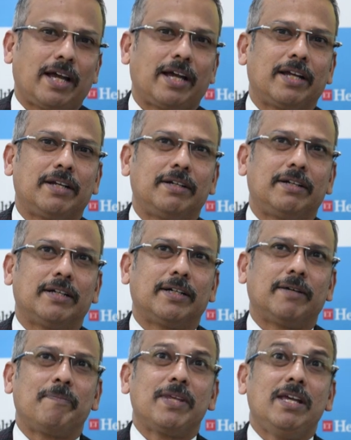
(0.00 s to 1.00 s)

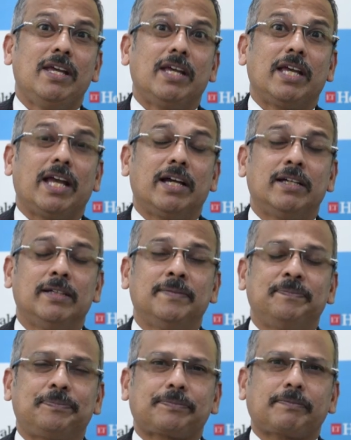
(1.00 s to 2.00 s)
And
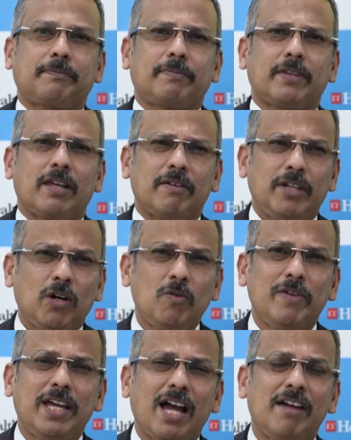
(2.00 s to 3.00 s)
now
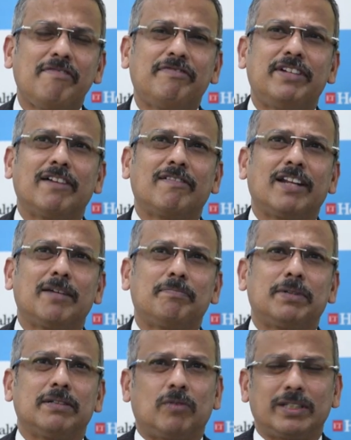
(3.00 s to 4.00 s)
we have
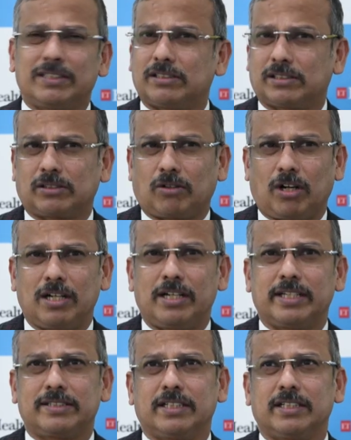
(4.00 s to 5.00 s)
developed what's
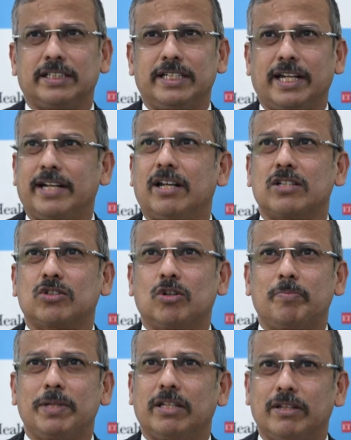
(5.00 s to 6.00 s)
called as in
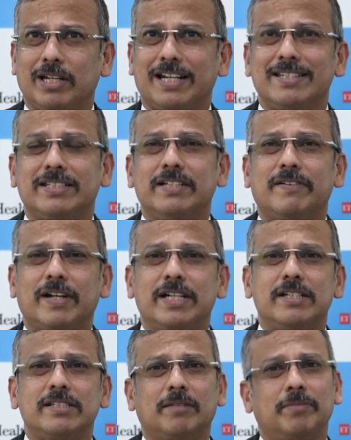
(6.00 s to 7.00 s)
endoscopy, the recent
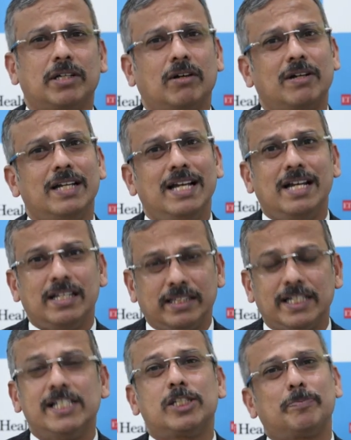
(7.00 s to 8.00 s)
trend is something called
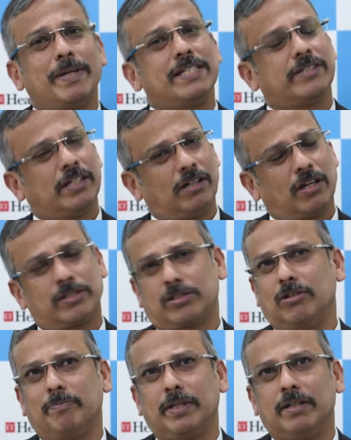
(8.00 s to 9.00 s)
third space
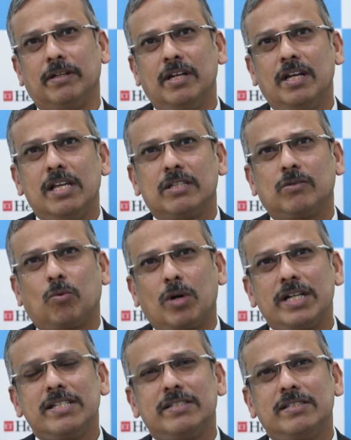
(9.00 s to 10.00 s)
endoscopy. So
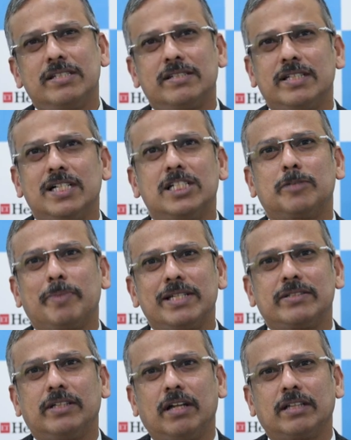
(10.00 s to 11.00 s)
what is this third
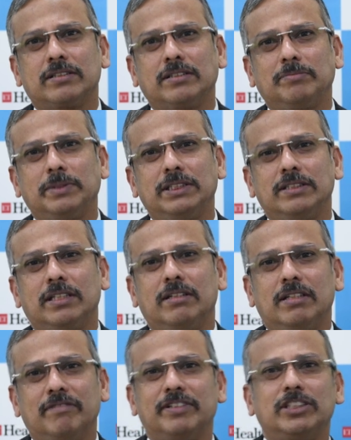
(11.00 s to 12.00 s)
space endoscopy? Is
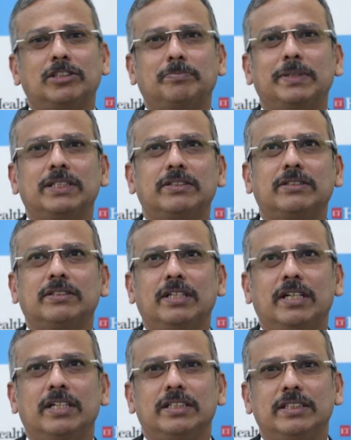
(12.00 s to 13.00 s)
that the first space
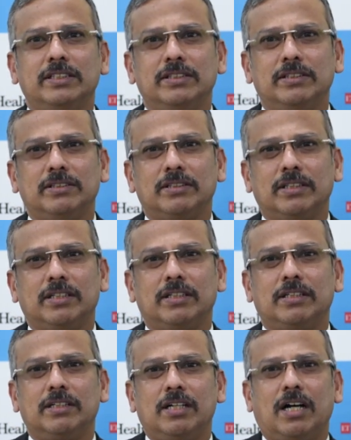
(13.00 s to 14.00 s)
is
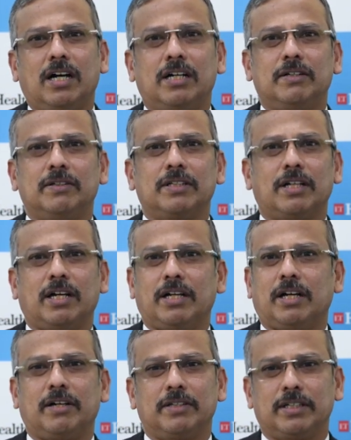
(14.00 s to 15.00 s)

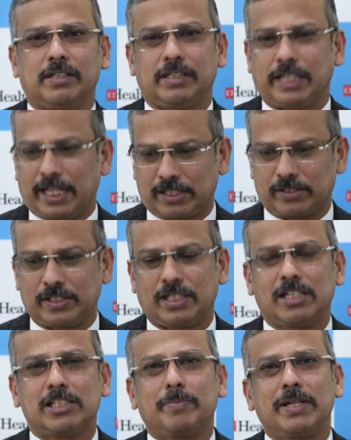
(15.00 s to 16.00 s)
our
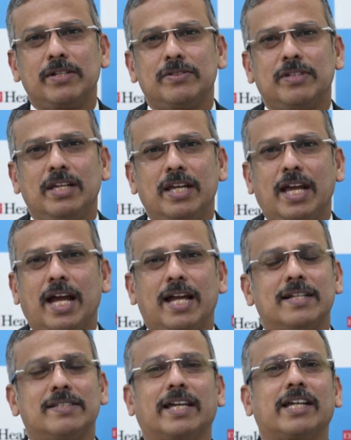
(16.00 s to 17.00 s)
external space,
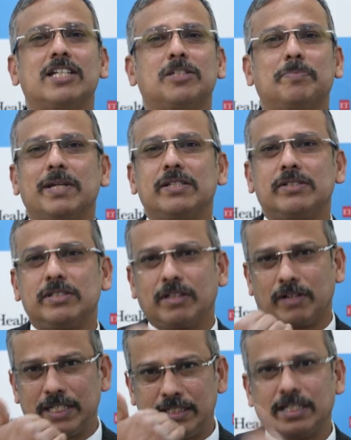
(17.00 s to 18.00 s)
and second space is
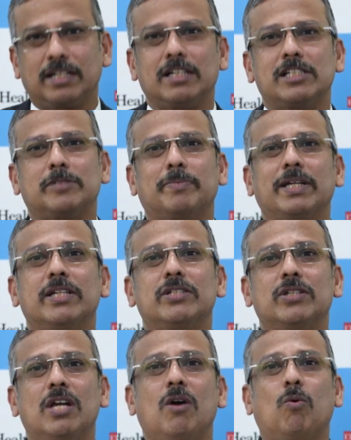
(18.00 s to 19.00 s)
our internal
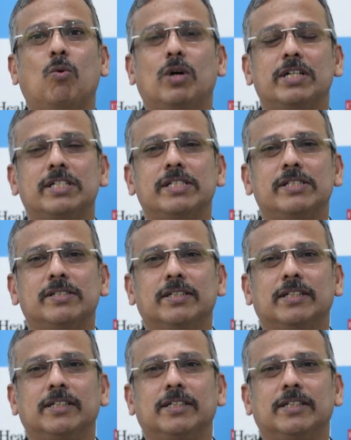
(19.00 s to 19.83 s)
space, what is